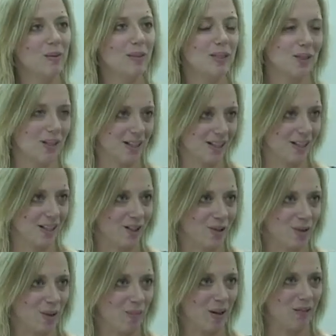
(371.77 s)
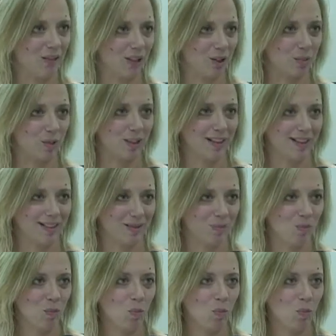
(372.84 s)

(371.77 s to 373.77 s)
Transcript: was cross country my freshman year.